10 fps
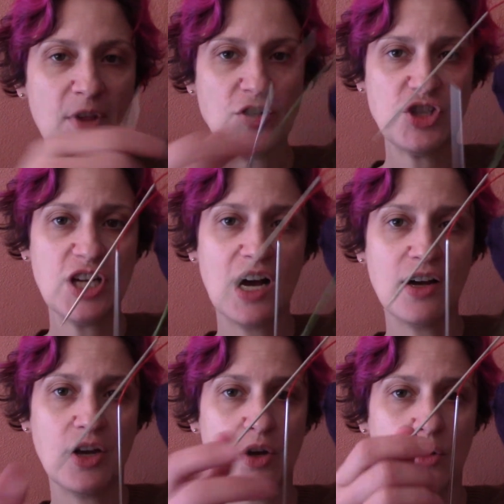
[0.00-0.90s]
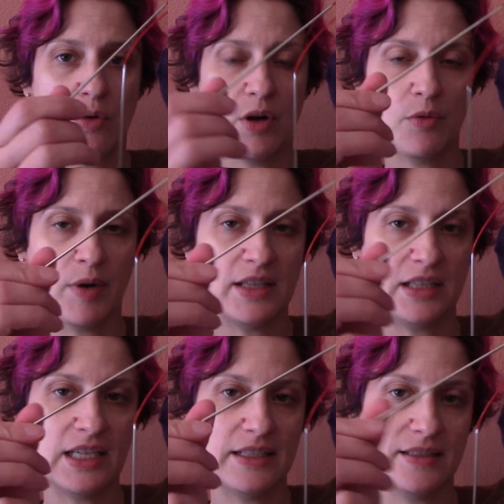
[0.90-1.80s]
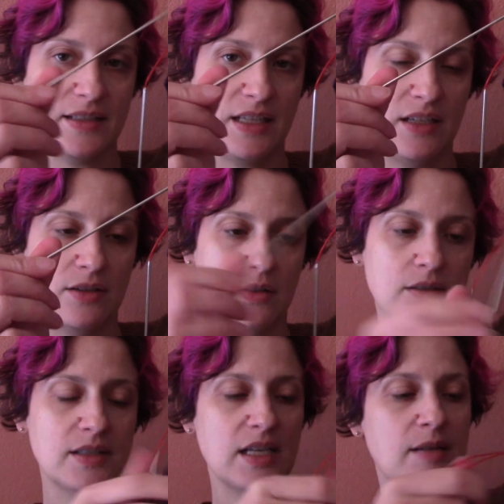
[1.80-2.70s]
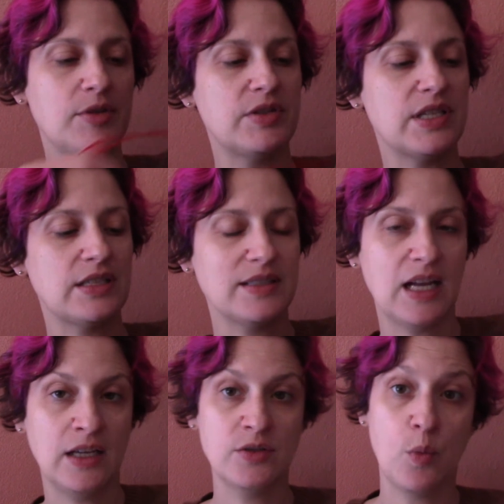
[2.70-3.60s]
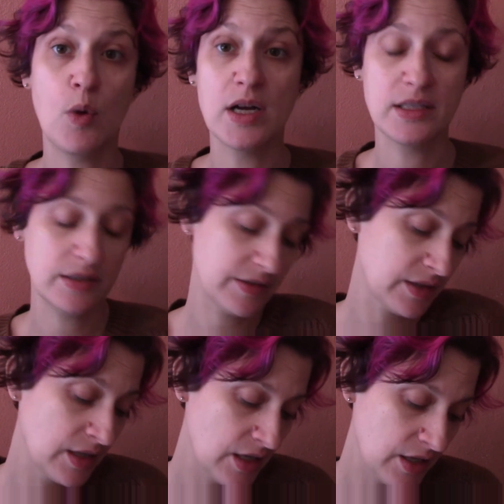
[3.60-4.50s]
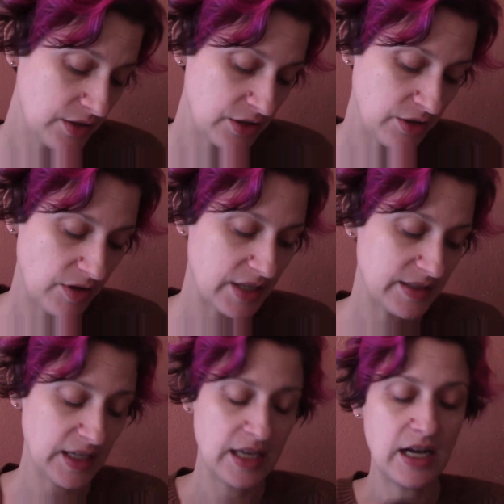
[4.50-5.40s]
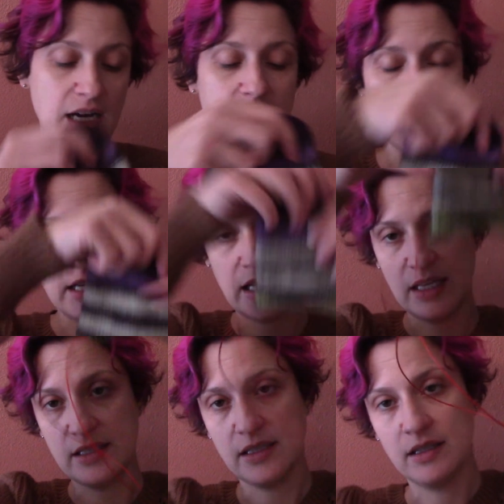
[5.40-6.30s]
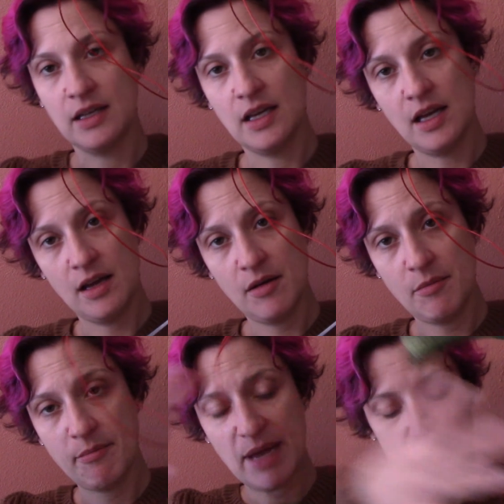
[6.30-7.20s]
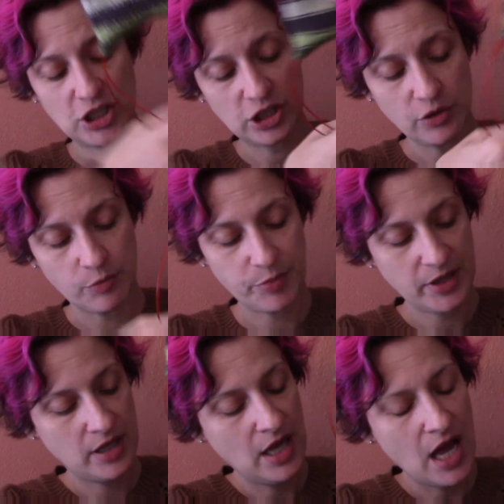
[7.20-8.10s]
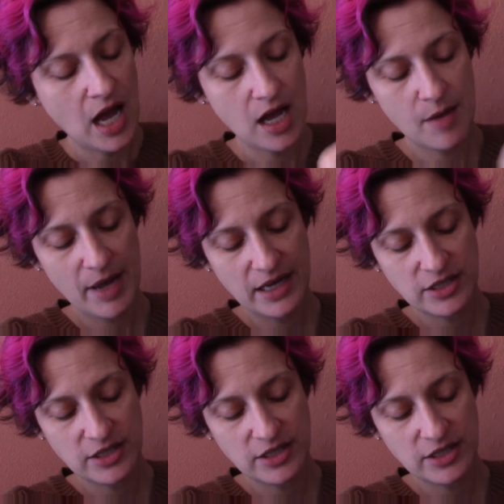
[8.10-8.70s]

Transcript: Chiago red lace needles, and I'm using size 1s to do this, and I knit magic loop. I